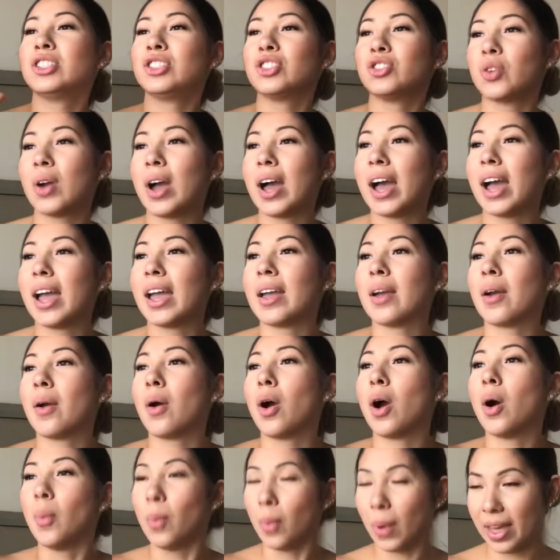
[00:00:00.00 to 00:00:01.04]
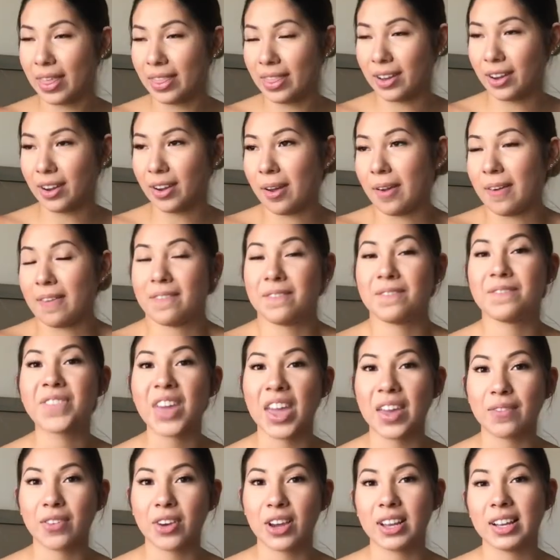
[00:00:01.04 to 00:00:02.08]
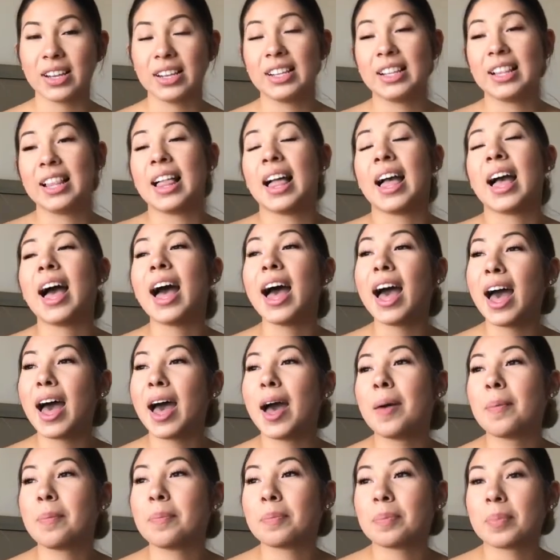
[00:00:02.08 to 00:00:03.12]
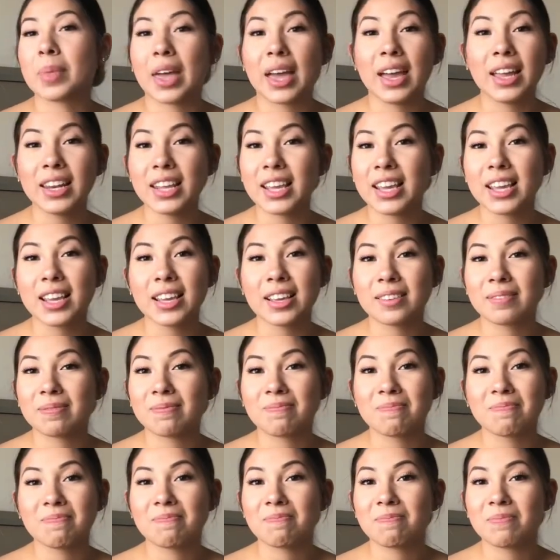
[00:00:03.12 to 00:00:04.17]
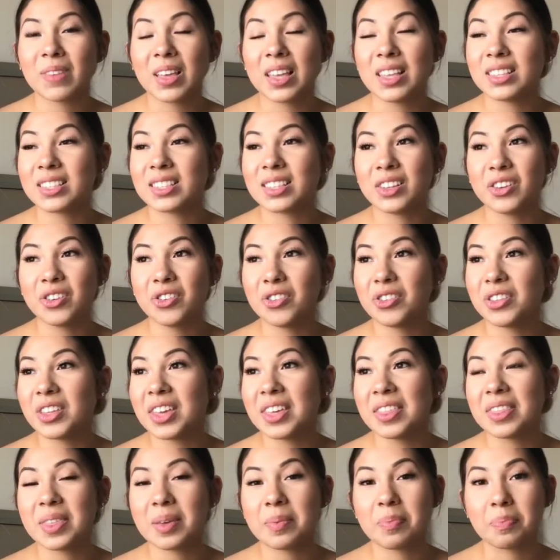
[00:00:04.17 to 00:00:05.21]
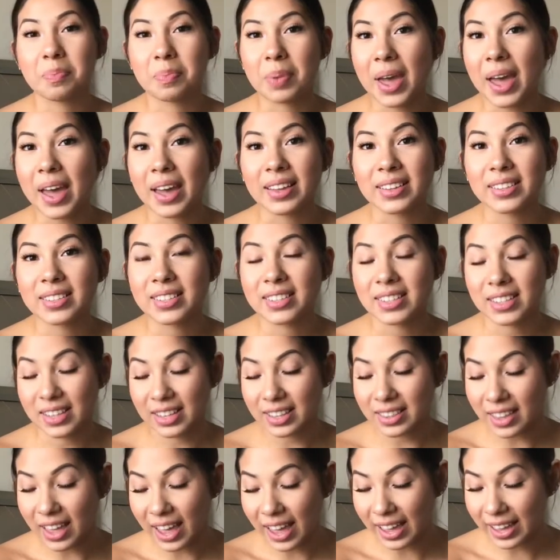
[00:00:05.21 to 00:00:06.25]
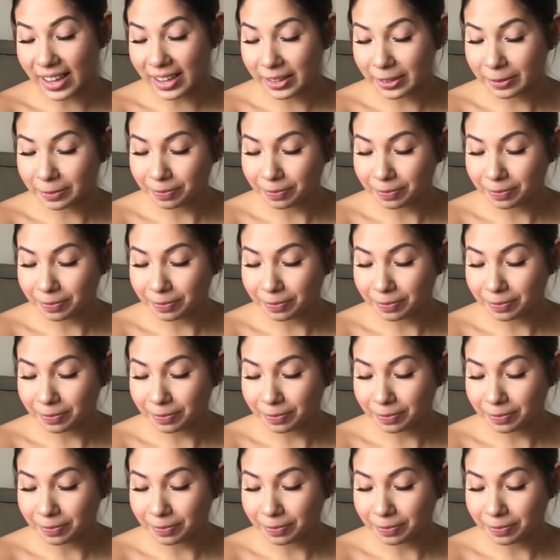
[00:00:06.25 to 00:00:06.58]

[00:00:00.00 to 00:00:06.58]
dry weather, favorite. Honey is literally the best. Like,